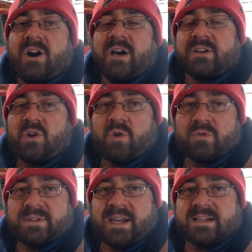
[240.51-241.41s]
on
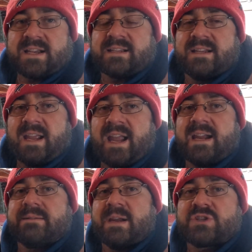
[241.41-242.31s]
cold days like
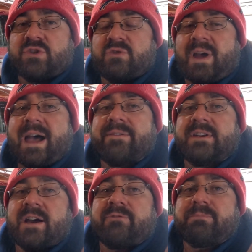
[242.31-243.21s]
today to make sure you have
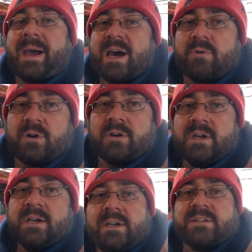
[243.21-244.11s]
enough power